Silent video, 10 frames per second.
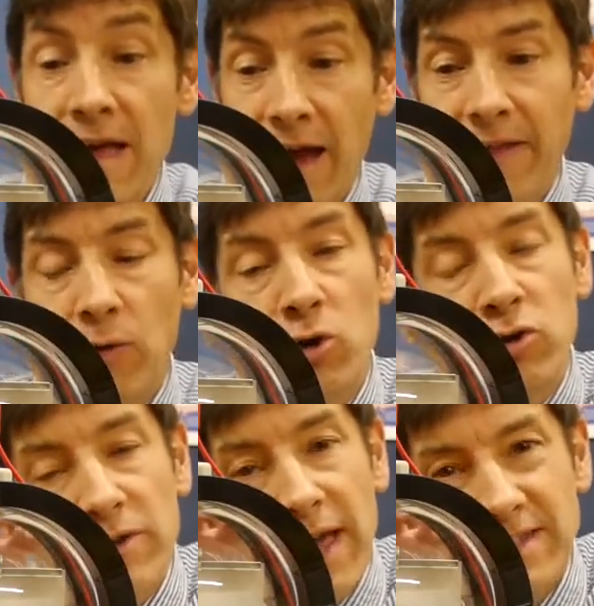And that will
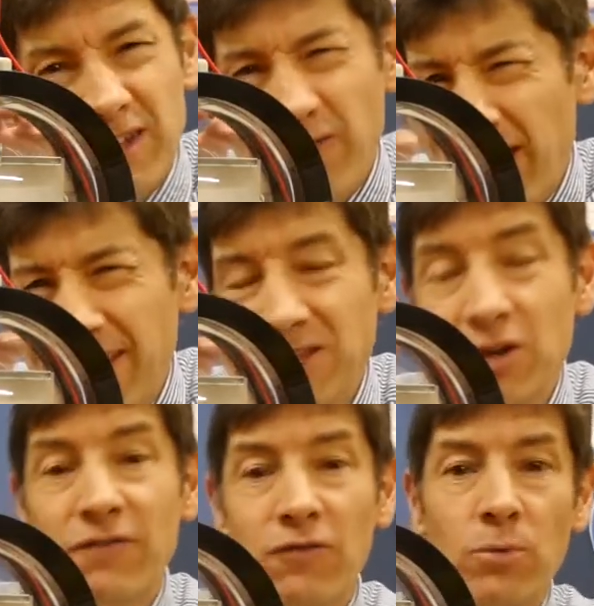create a fairly
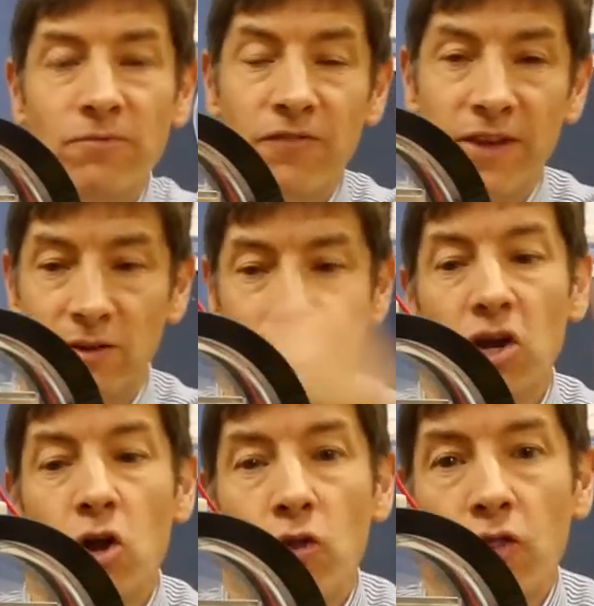uniform field
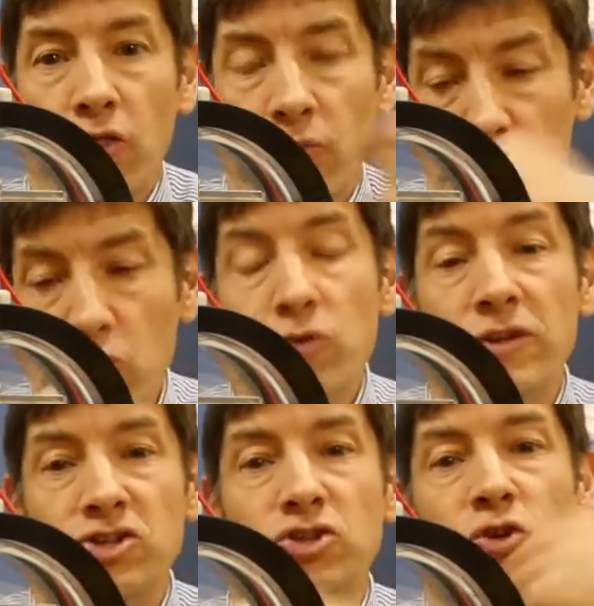through the
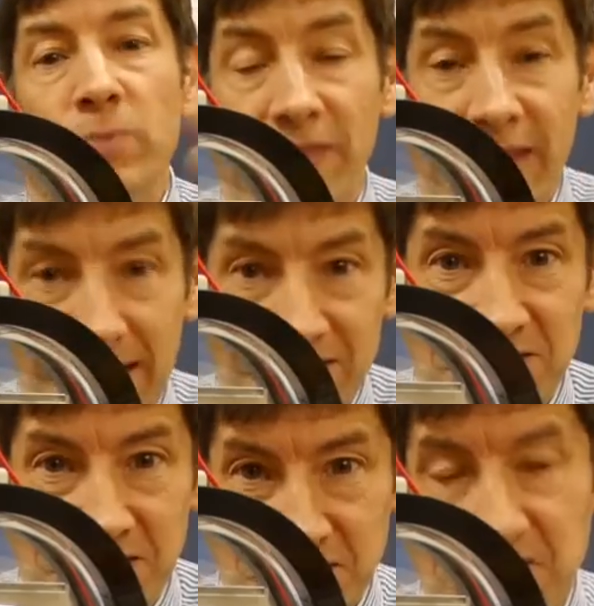tube in the
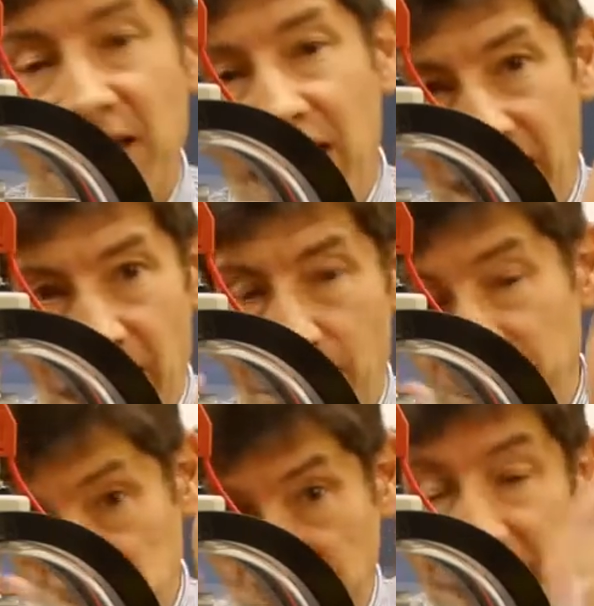axis
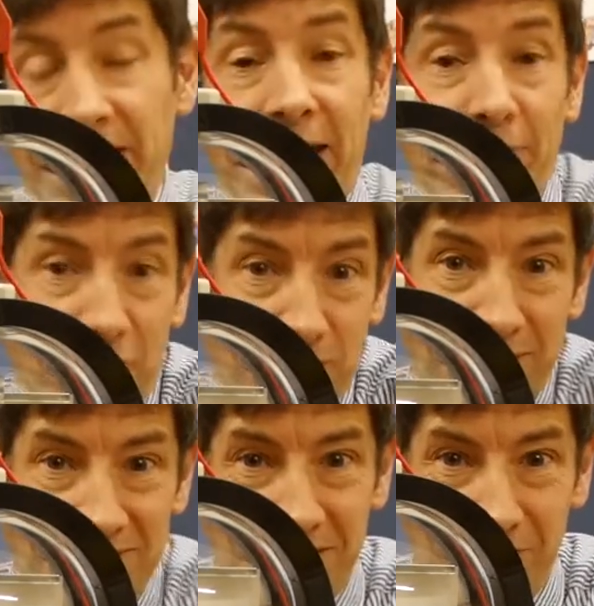between the camera and
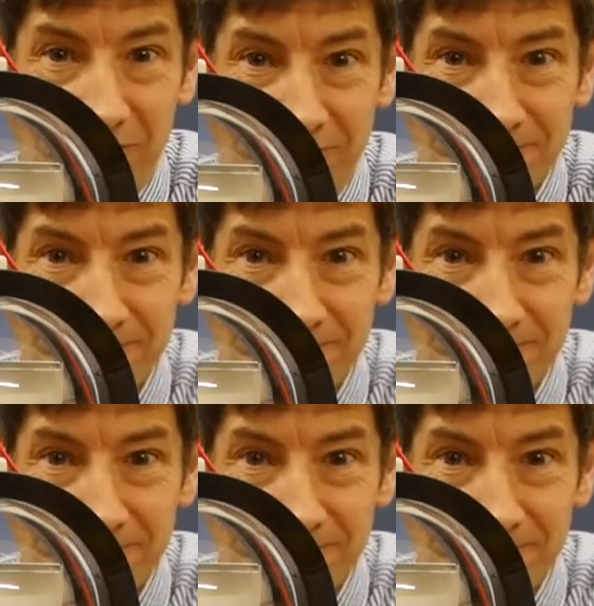myself.